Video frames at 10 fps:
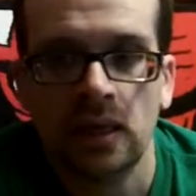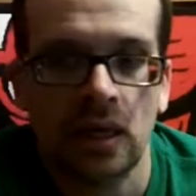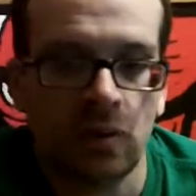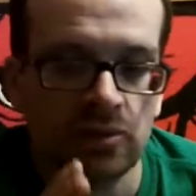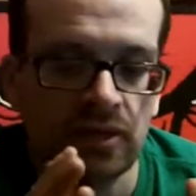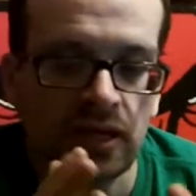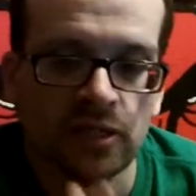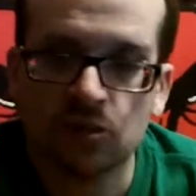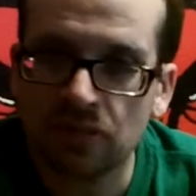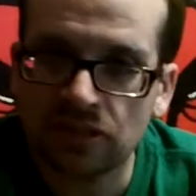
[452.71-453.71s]
I was
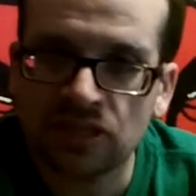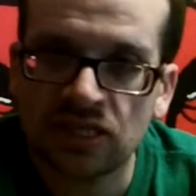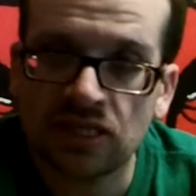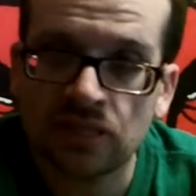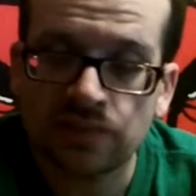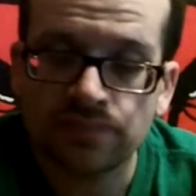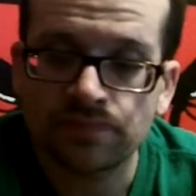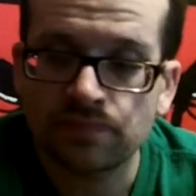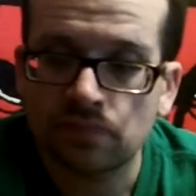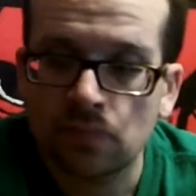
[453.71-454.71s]
edge of my seat.
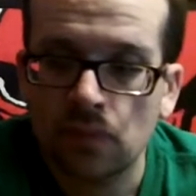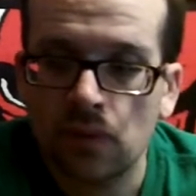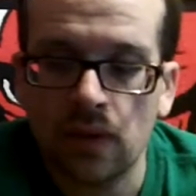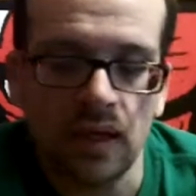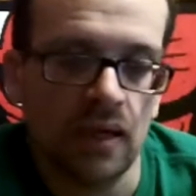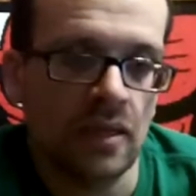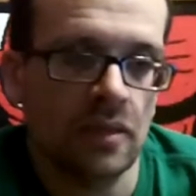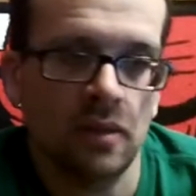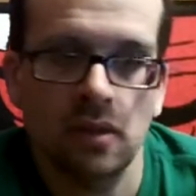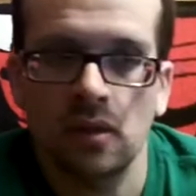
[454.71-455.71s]
And,